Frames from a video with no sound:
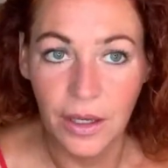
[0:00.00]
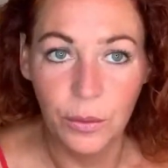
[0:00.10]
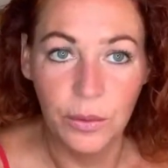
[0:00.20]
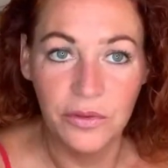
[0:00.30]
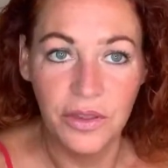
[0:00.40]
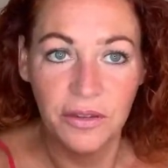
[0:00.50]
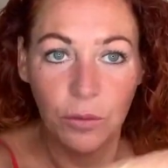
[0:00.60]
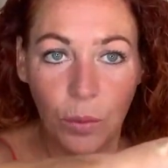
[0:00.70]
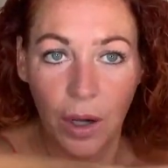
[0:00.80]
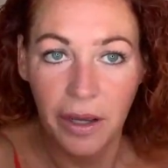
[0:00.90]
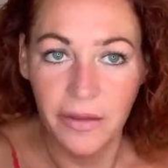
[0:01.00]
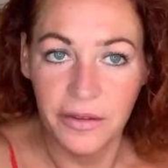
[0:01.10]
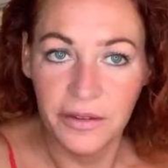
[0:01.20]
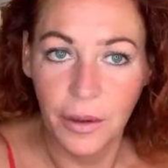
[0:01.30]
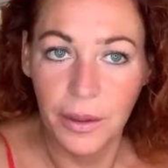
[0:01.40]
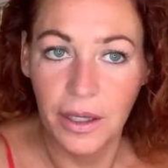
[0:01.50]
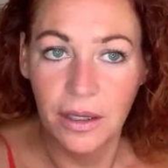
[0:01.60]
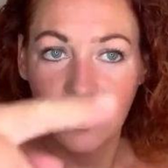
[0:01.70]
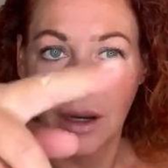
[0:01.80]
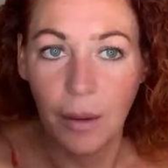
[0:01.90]
with this wire that's going
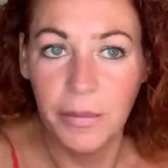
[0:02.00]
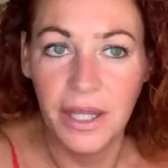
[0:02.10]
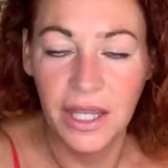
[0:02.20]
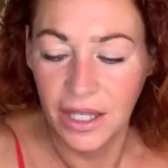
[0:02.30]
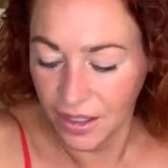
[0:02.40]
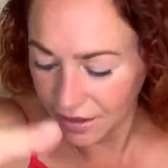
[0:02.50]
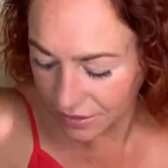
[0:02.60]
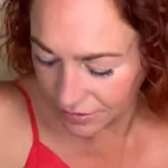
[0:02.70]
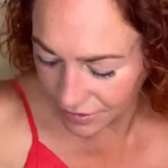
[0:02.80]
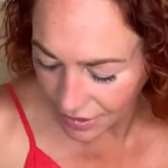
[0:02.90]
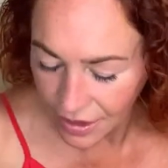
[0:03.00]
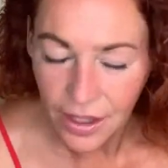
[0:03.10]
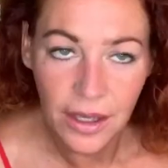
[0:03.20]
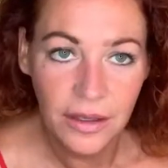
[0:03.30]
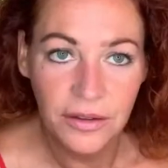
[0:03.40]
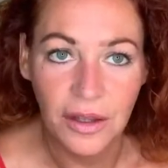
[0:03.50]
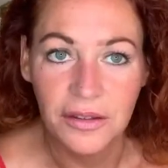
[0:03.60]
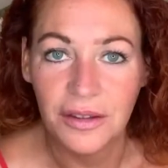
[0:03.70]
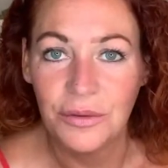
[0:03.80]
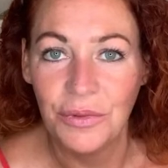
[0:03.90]
up here so
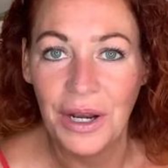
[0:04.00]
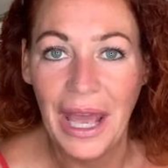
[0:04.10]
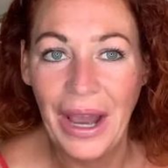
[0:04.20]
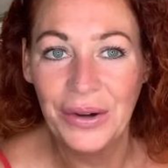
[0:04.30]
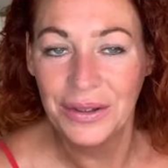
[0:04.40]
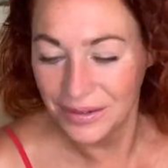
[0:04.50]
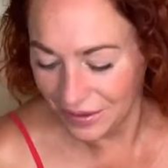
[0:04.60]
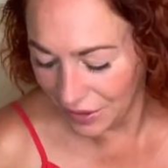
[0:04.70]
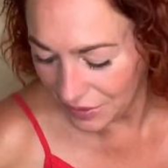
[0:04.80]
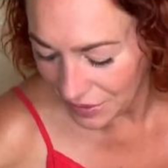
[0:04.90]
it doesn't run out. So